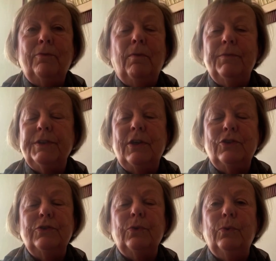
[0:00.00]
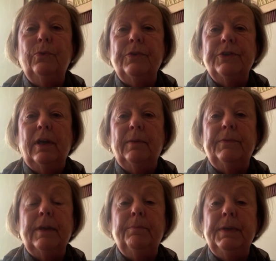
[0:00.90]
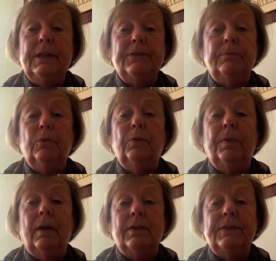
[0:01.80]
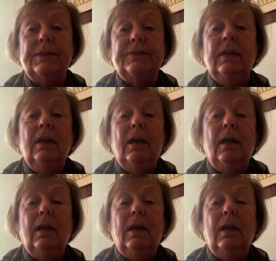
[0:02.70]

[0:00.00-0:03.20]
conversations all the time with MPs from all parties,